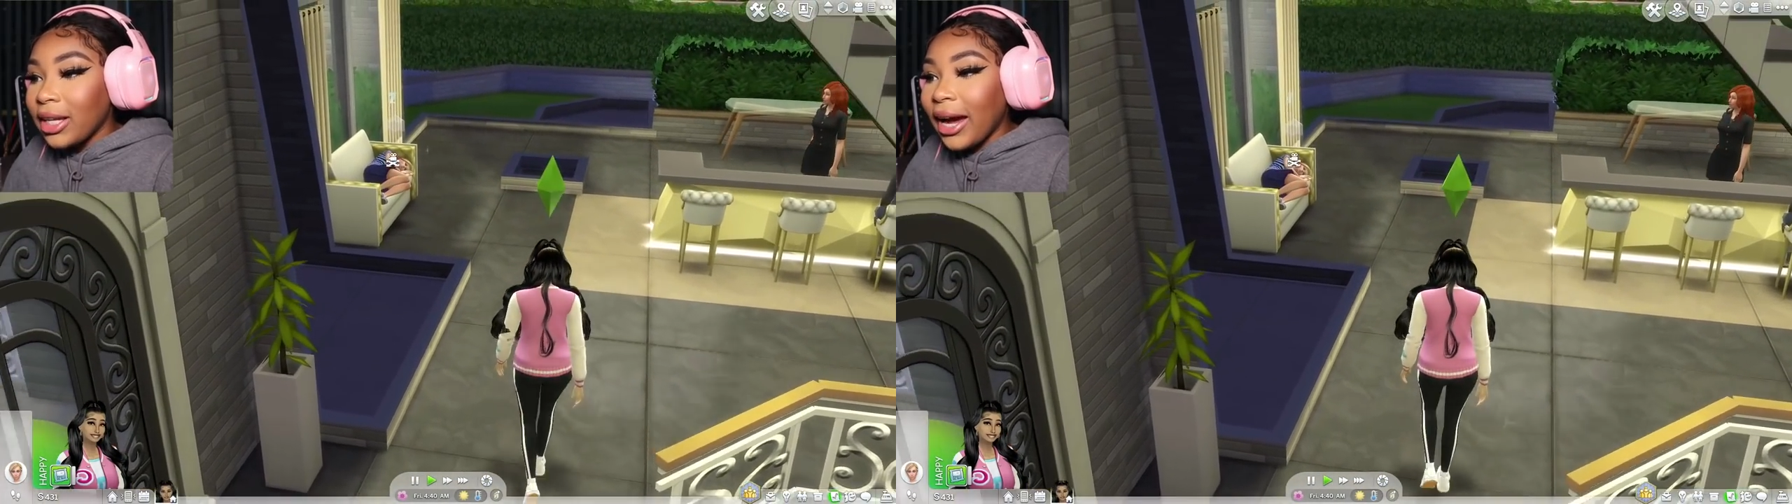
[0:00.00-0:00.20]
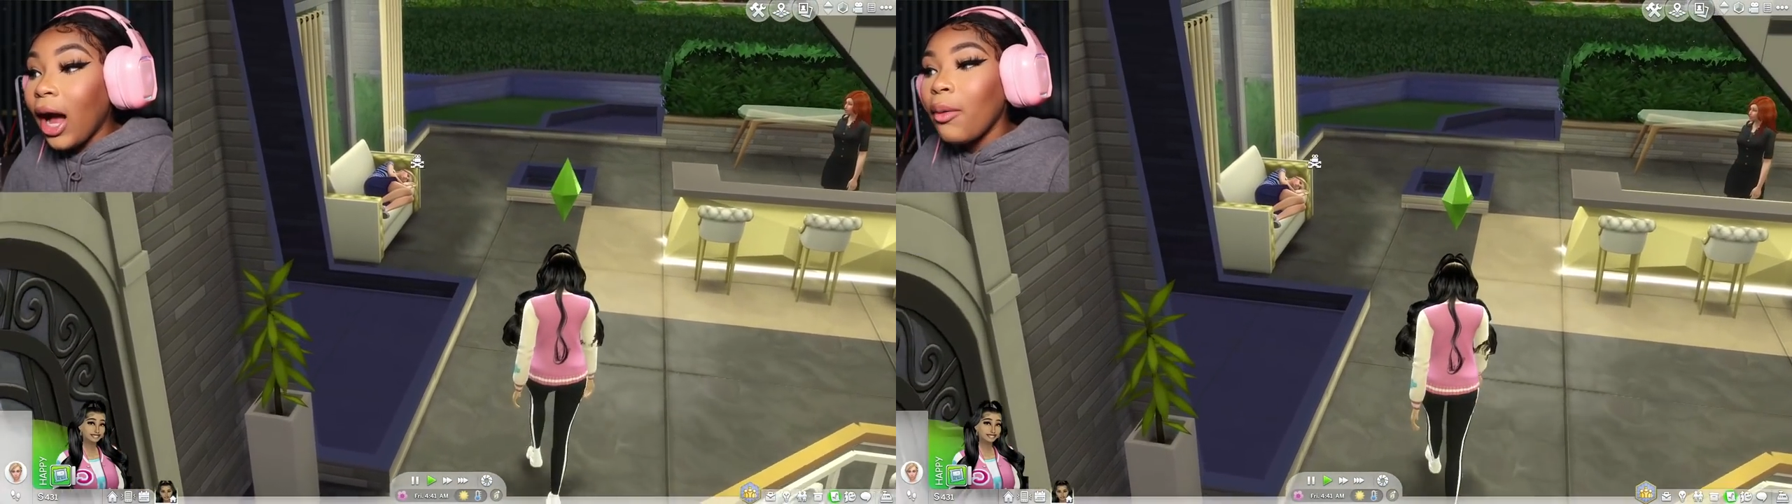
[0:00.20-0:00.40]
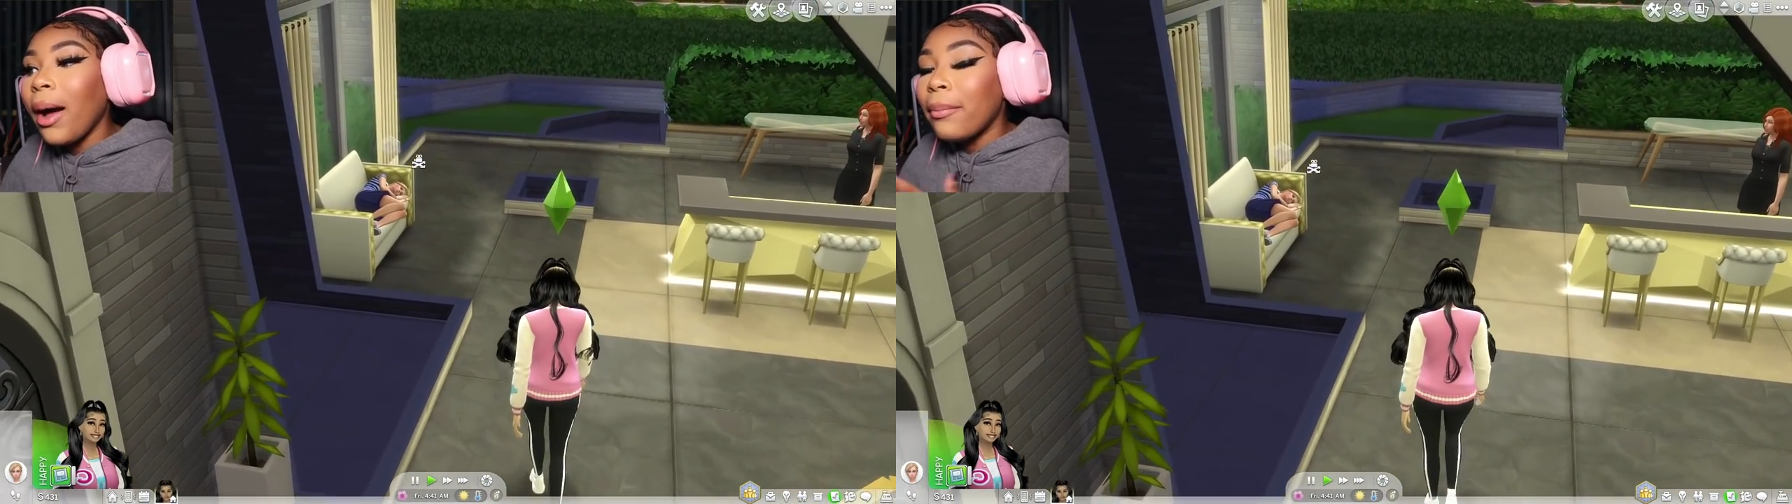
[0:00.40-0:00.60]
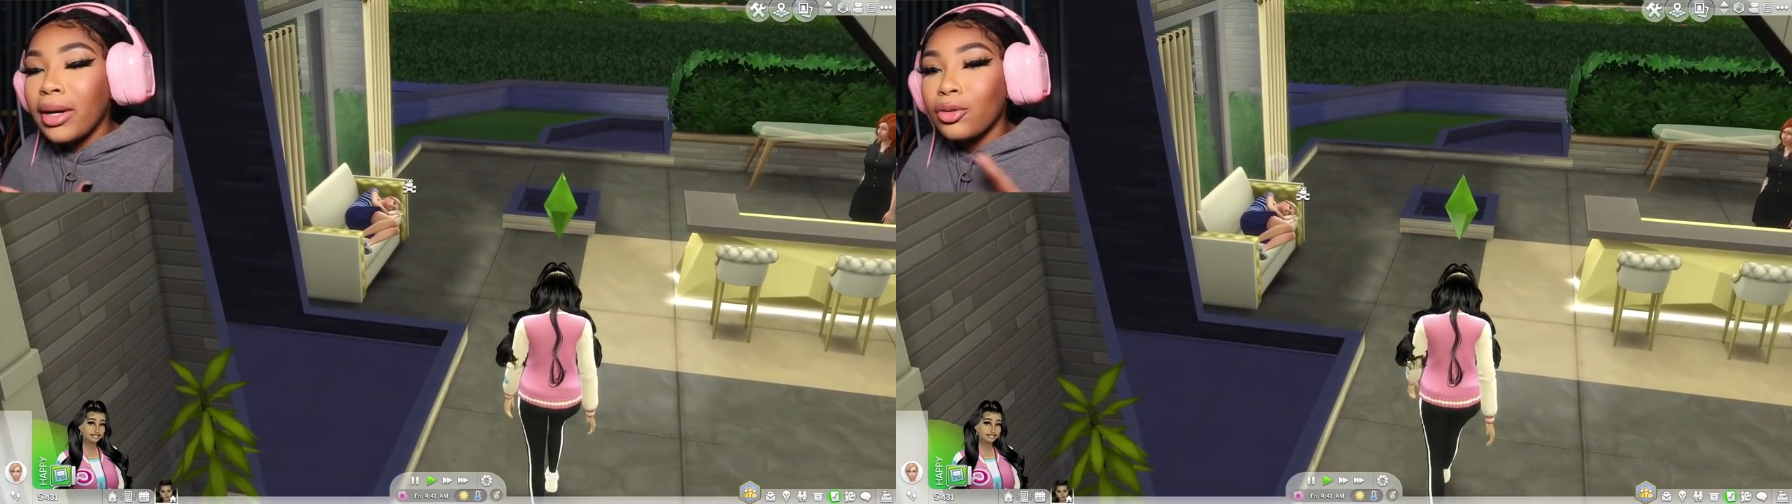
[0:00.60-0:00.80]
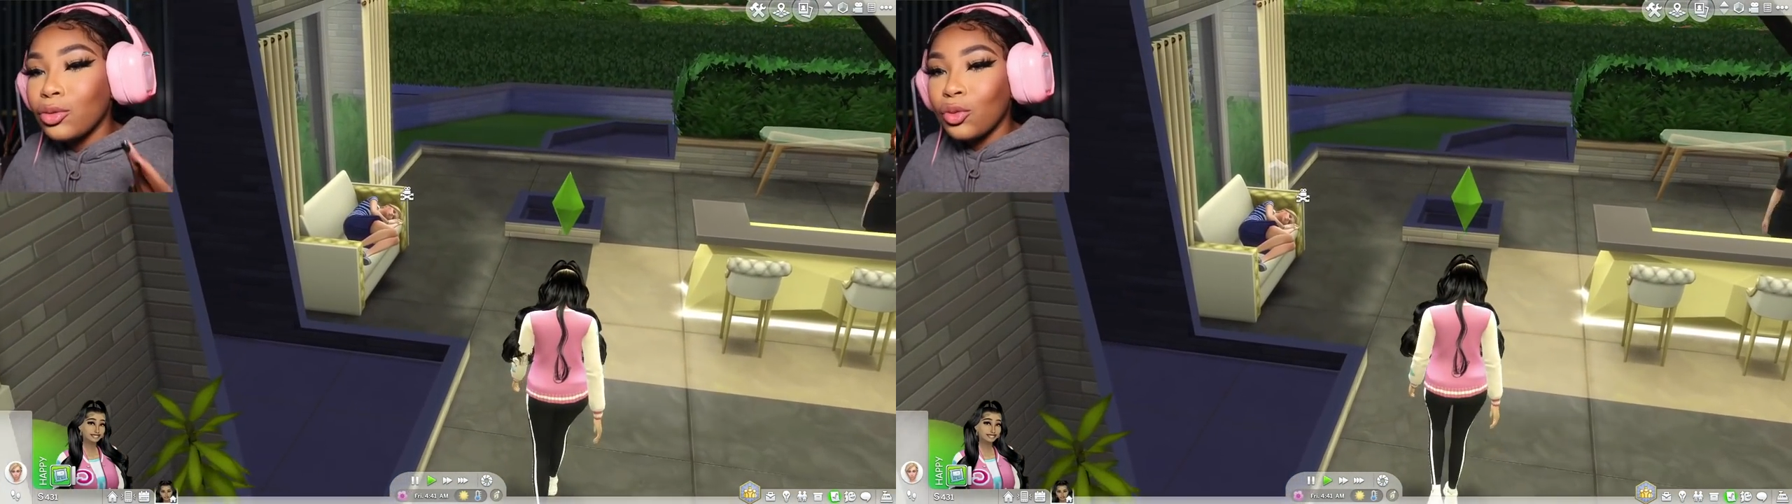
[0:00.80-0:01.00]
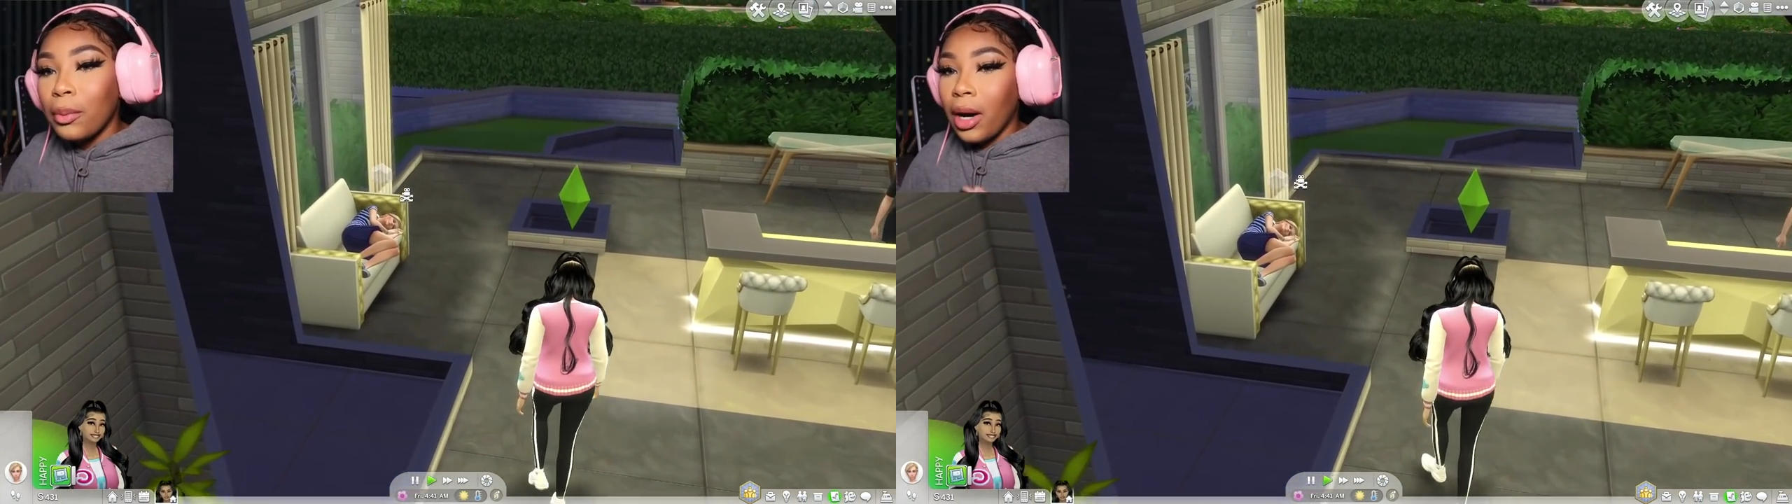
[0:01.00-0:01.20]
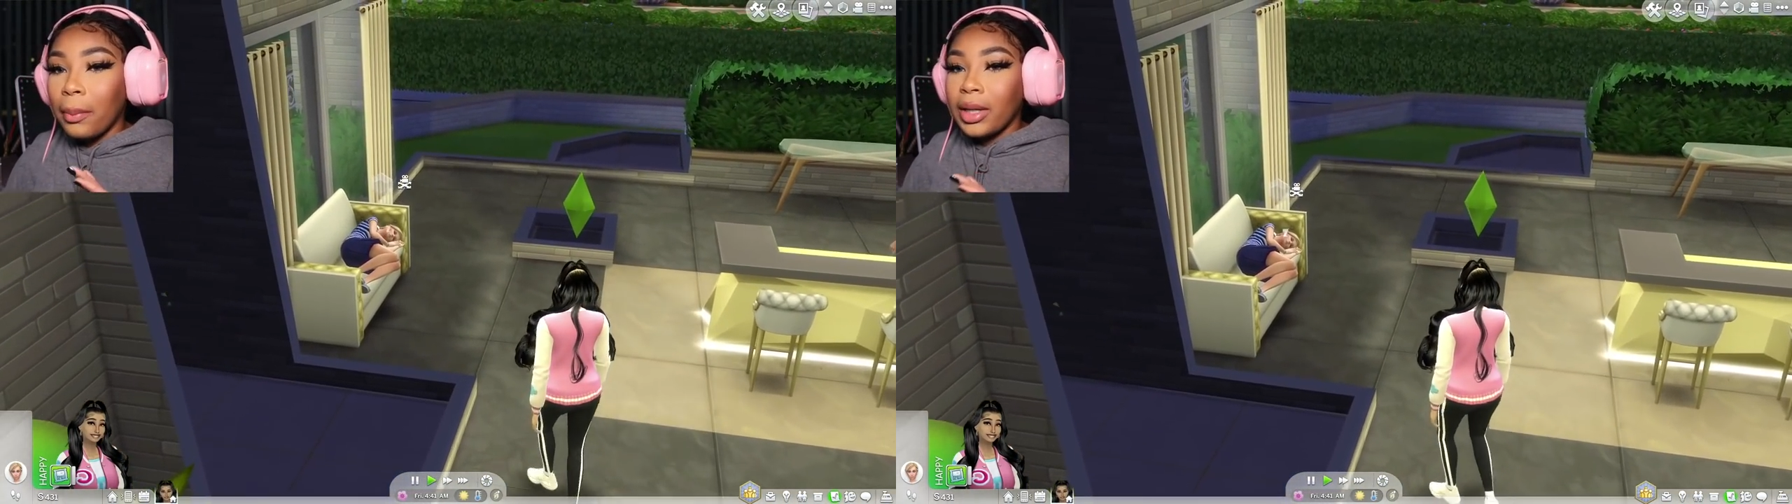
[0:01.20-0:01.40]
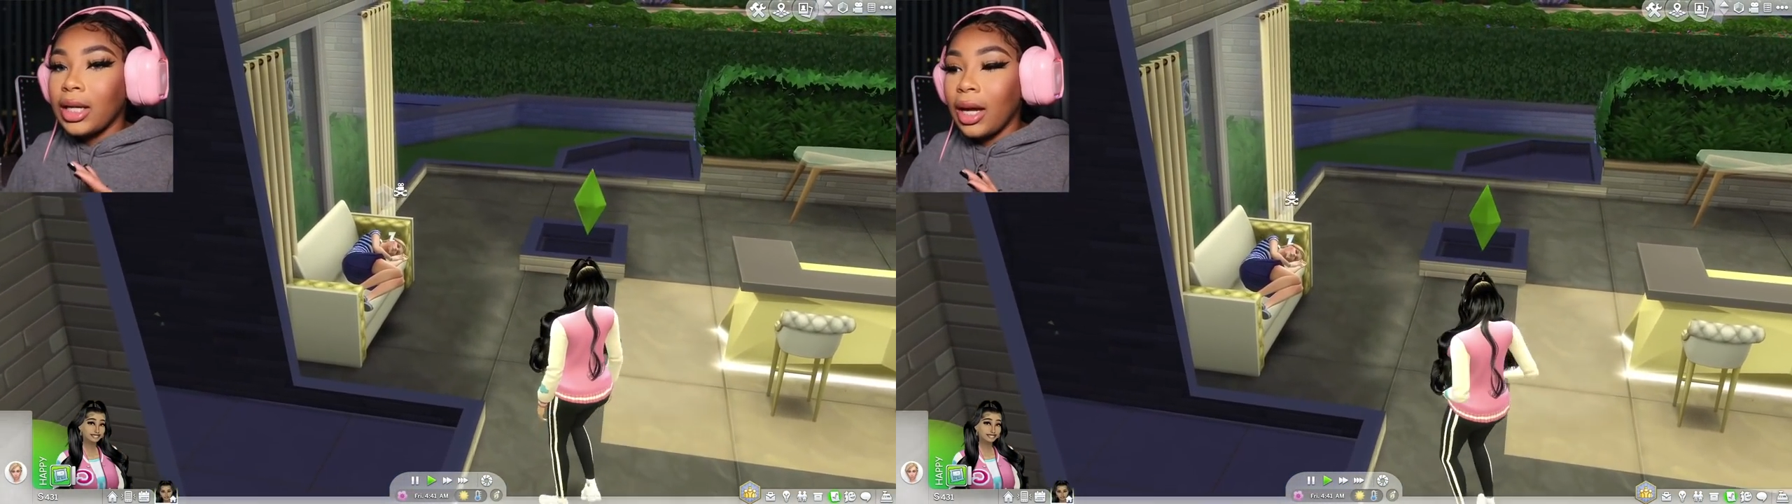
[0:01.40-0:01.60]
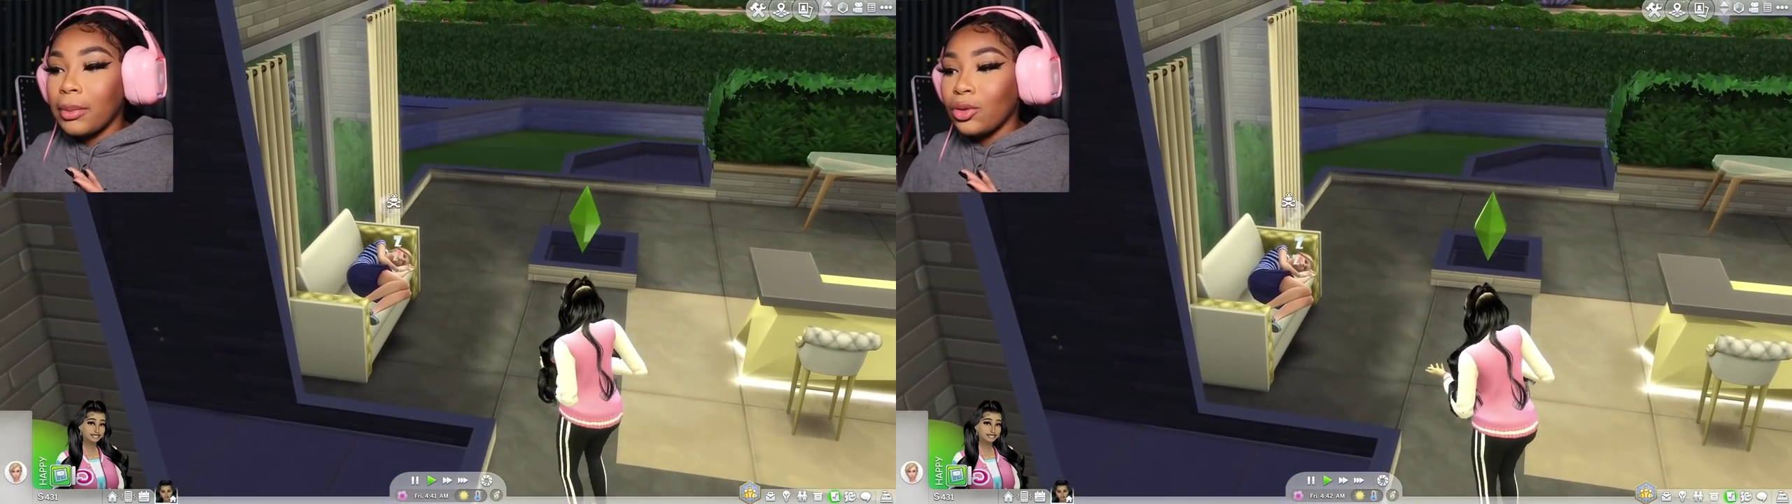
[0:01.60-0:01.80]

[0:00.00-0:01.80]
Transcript: Like, how I bring you to a popping club